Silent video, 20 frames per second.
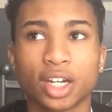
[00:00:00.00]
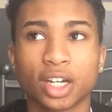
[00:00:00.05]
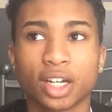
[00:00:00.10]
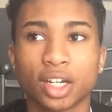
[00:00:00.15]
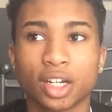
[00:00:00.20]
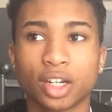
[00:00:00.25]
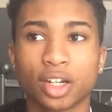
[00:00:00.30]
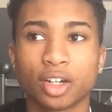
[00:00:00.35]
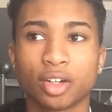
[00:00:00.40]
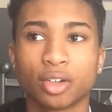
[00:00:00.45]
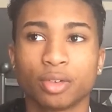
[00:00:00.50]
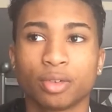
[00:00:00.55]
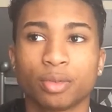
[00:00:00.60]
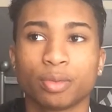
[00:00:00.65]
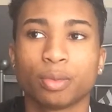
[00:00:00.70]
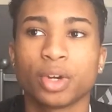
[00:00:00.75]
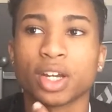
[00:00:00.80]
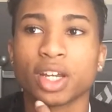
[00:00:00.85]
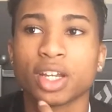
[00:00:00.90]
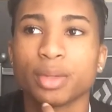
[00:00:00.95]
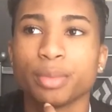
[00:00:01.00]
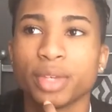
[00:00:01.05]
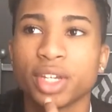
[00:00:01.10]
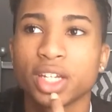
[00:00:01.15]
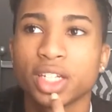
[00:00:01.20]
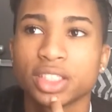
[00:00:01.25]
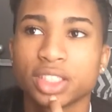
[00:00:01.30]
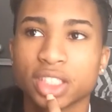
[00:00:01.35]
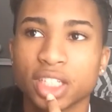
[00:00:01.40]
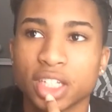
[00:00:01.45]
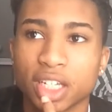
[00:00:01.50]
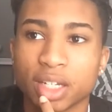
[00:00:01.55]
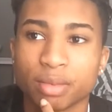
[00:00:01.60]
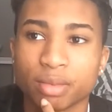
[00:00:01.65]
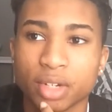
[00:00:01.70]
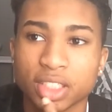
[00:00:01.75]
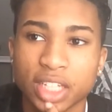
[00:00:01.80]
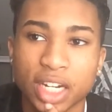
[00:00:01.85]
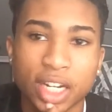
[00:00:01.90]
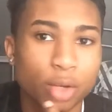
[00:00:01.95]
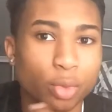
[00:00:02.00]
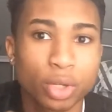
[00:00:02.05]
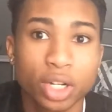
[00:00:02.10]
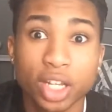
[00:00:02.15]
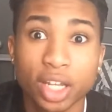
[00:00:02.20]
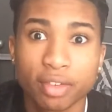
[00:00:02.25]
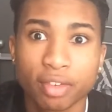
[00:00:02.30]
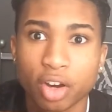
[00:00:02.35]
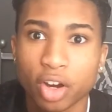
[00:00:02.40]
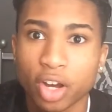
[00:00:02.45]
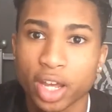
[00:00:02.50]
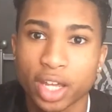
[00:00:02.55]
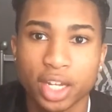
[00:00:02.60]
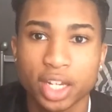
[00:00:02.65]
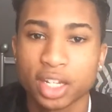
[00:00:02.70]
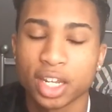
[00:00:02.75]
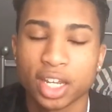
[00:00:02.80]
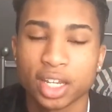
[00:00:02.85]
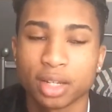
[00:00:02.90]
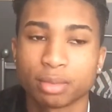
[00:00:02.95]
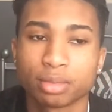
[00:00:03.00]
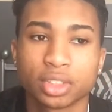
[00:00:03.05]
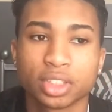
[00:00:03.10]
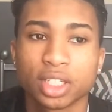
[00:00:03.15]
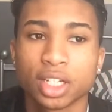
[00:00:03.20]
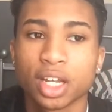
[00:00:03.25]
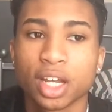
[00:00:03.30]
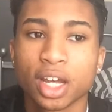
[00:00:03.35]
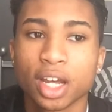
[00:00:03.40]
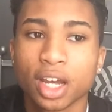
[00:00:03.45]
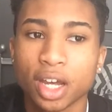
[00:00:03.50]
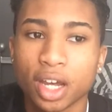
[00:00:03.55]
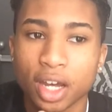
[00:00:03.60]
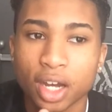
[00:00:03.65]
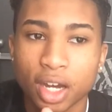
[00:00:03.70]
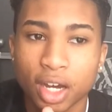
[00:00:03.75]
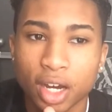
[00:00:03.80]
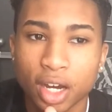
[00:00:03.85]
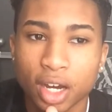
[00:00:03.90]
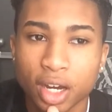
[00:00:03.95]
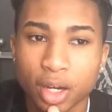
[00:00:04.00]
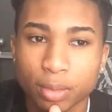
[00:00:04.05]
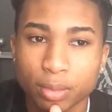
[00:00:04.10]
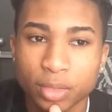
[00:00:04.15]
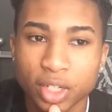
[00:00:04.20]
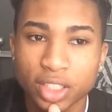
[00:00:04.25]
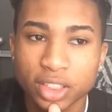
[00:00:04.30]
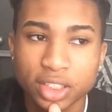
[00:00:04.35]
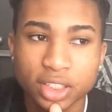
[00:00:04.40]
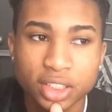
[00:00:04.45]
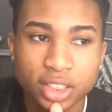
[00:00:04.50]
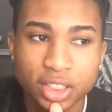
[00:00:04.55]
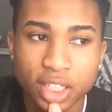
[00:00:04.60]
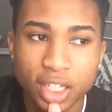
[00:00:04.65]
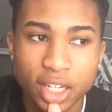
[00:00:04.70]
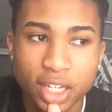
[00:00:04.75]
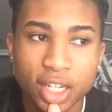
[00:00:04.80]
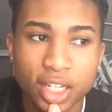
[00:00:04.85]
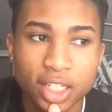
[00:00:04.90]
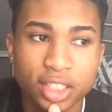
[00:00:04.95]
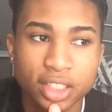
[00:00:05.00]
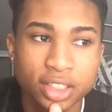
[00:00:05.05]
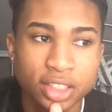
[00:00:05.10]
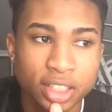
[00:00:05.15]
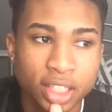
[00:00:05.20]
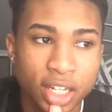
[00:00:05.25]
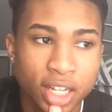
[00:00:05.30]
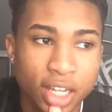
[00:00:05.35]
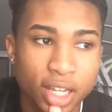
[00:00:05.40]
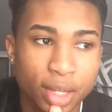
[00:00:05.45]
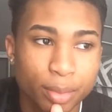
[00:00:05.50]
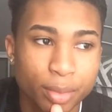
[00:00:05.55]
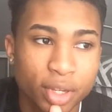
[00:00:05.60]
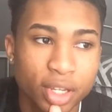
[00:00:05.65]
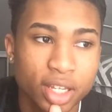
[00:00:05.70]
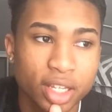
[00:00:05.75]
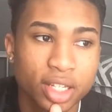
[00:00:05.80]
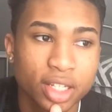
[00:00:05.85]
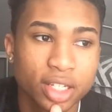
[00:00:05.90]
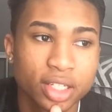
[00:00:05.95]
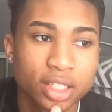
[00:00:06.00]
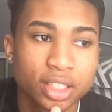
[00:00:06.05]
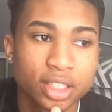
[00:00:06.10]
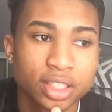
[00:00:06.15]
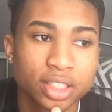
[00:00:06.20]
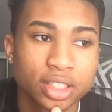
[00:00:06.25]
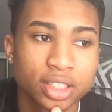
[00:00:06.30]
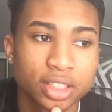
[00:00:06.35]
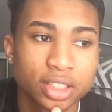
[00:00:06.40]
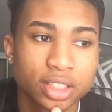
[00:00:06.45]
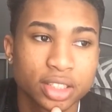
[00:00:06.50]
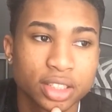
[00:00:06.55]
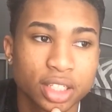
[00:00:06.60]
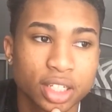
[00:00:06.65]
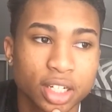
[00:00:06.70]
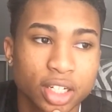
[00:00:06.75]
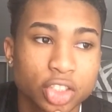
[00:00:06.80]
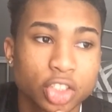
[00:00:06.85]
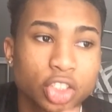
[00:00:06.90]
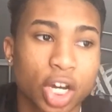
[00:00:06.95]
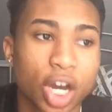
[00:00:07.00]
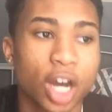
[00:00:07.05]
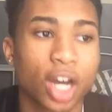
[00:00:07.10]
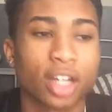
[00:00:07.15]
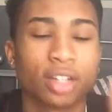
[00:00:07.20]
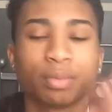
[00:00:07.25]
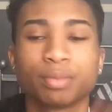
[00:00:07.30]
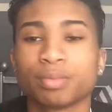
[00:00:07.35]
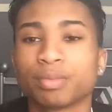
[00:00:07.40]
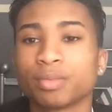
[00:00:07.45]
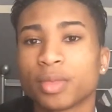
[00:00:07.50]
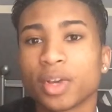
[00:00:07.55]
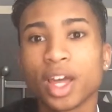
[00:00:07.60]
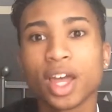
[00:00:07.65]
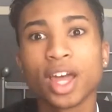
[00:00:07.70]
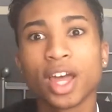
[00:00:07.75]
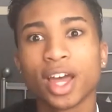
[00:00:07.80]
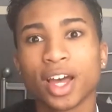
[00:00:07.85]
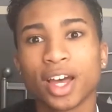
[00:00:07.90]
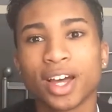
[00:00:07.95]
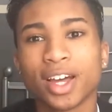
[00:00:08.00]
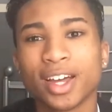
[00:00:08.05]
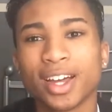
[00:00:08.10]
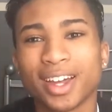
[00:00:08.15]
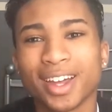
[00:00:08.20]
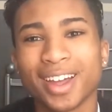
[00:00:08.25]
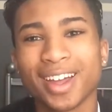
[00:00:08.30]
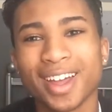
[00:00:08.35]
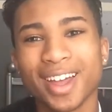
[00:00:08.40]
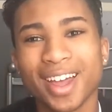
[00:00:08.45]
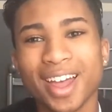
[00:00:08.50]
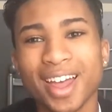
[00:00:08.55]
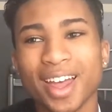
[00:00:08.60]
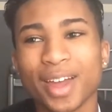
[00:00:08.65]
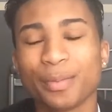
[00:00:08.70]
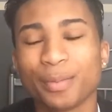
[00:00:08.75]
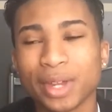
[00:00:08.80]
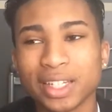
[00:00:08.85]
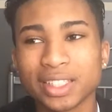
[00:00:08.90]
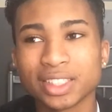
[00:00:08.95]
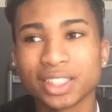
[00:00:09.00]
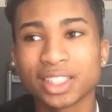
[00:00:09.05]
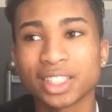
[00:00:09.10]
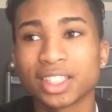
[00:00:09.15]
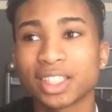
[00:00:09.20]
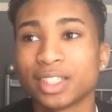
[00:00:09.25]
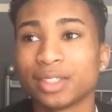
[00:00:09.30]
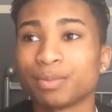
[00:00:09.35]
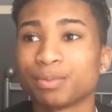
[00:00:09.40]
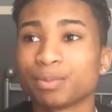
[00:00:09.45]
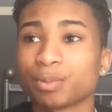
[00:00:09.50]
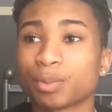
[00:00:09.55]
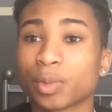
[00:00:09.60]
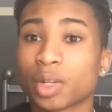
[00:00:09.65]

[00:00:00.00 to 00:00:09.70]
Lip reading: what could be his name? Because I don't want to give out any names. Let's just say his name is John. Basically,